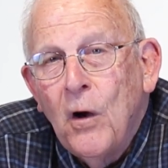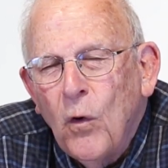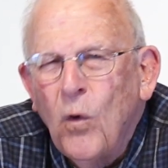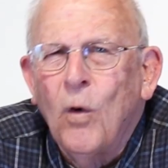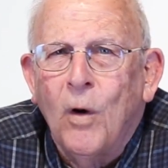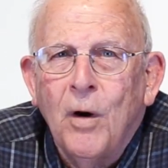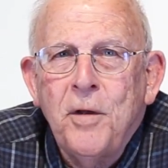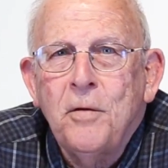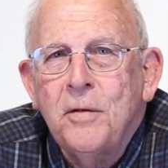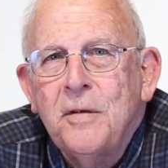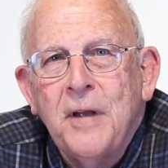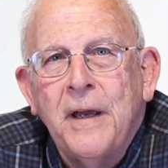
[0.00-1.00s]
or you
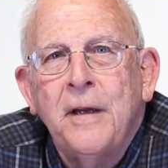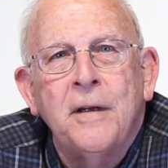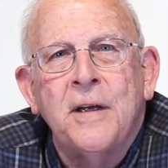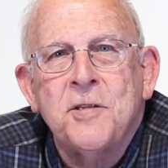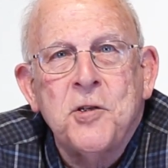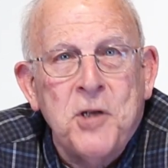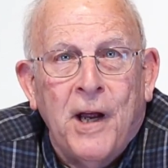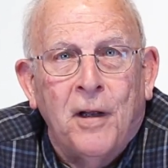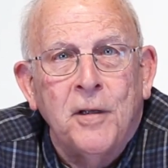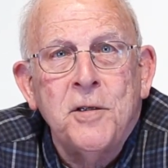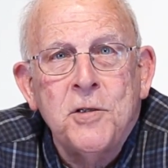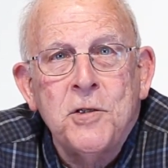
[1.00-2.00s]
can take it as a
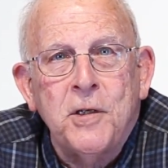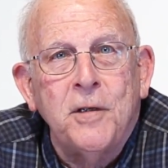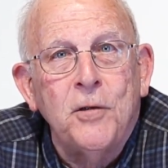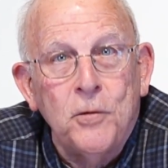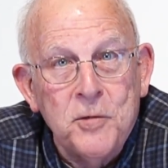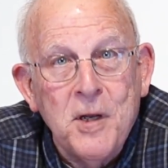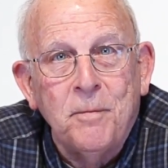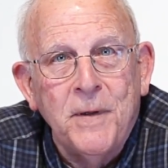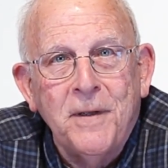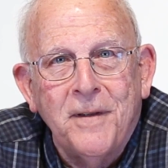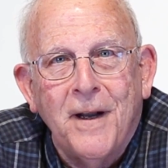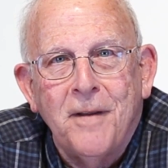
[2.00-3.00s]
challenge and do
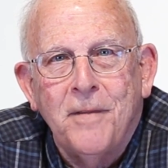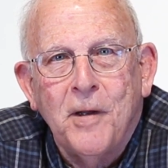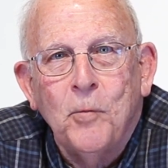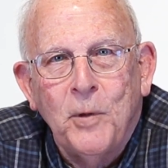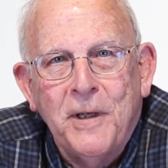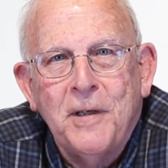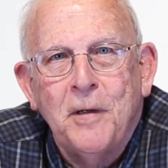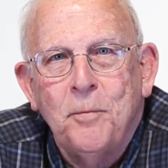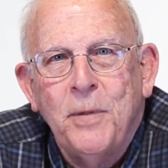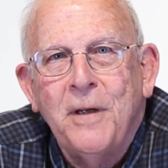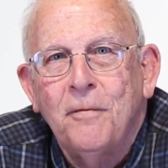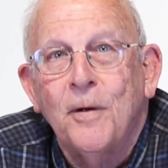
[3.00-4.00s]
something that I think will end
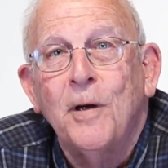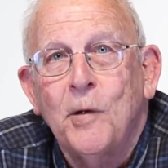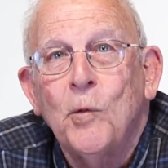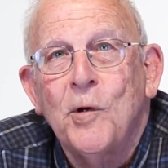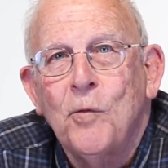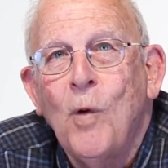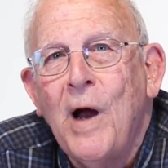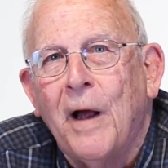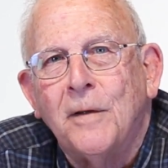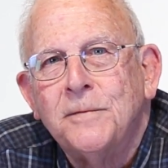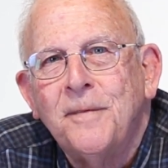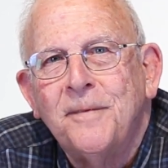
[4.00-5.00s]
up being very worthwhile.